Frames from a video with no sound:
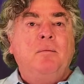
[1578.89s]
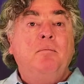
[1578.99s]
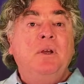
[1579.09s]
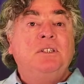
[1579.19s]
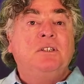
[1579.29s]

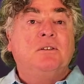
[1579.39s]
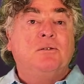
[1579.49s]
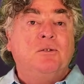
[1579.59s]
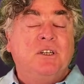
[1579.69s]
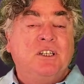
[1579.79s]
mystical
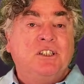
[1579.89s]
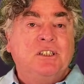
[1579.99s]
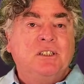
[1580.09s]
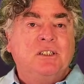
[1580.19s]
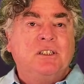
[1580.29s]

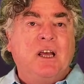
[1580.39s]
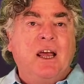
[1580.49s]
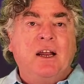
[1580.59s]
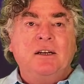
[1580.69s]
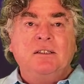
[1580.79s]
traditions
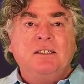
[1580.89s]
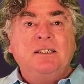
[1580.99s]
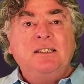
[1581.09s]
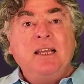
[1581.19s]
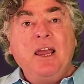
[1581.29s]
and
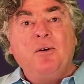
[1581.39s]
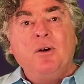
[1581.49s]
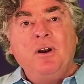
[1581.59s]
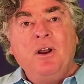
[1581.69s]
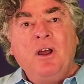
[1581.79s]

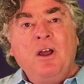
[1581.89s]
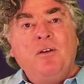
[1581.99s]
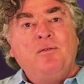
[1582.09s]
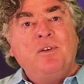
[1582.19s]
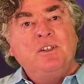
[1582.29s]
sacred
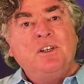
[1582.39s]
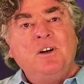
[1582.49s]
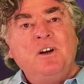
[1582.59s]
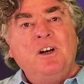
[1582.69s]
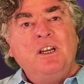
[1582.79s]

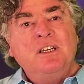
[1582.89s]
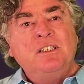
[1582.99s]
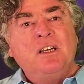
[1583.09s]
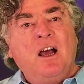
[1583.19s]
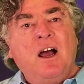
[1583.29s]

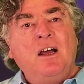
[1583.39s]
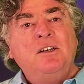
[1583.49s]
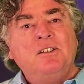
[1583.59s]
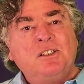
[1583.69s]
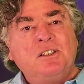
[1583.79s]
fraternities
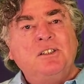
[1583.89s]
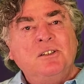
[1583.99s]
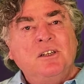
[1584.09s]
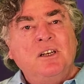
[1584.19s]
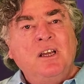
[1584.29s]

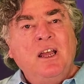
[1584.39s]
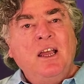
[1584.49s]
understood